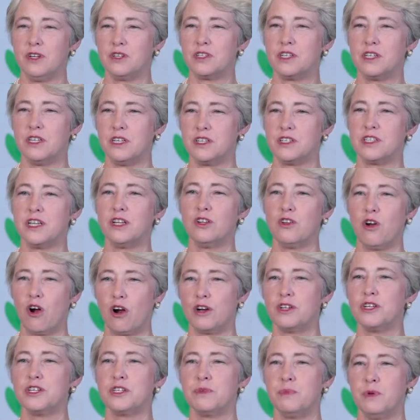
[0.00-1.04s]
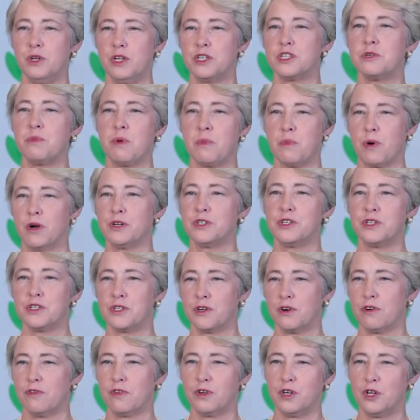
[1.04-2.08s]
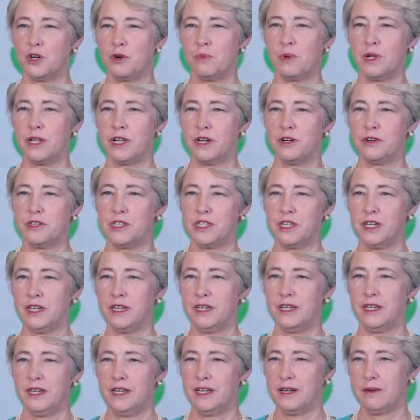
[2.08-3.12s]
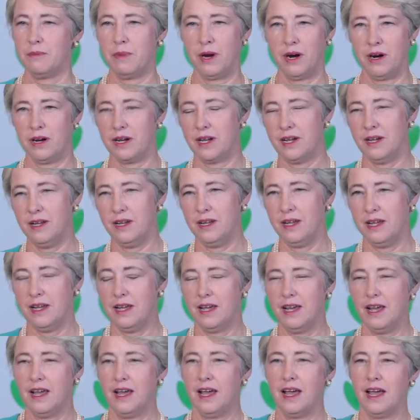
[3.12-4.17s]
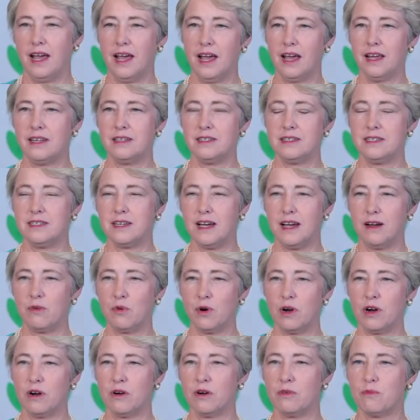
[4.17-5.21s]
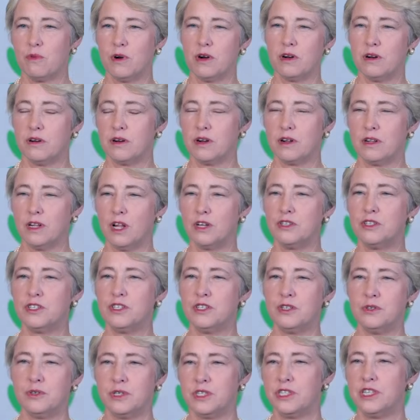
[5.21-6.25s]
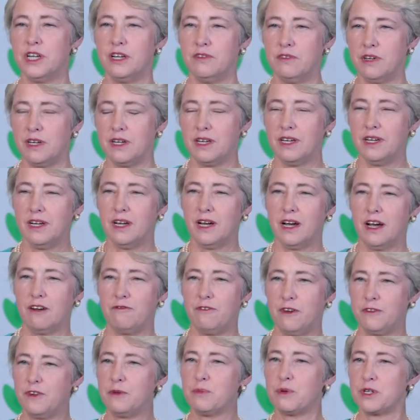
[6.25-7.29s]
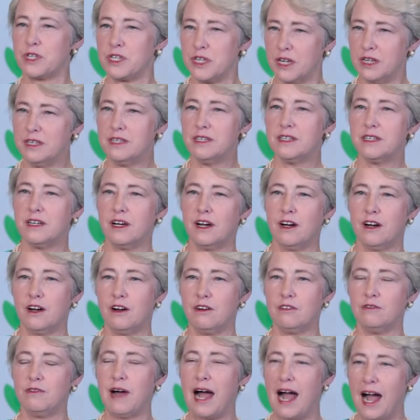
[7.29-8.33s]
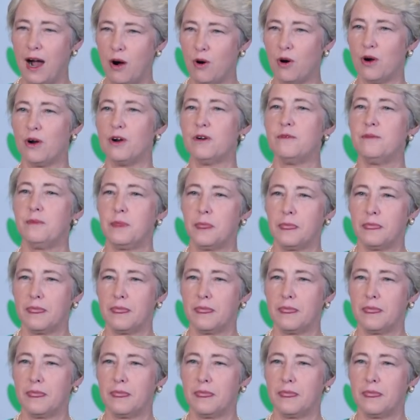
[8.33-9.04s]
of Houston is the largest municipal purchaser of renewable energy in America. And uh, we're, we're close to achieving 50% uh, of our